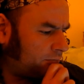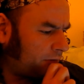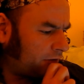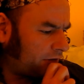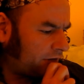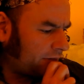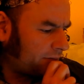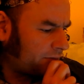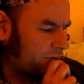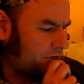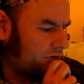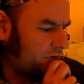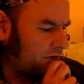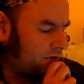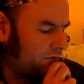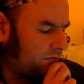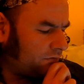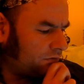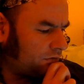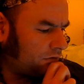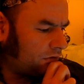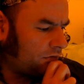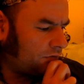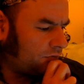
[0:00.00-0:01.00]
perhaps
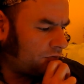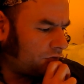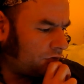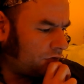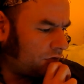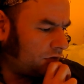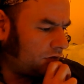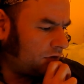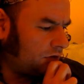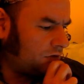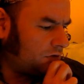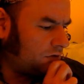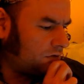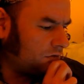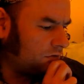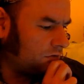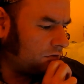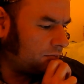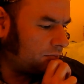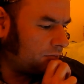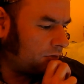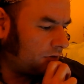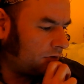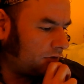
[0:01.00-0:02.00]
even covertly to
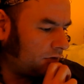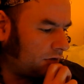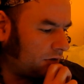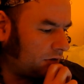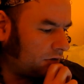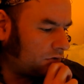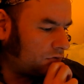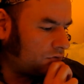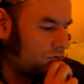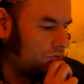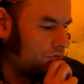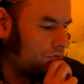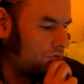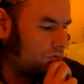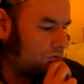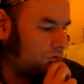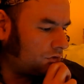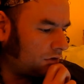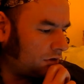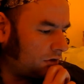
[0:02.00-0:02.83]
undermine their cause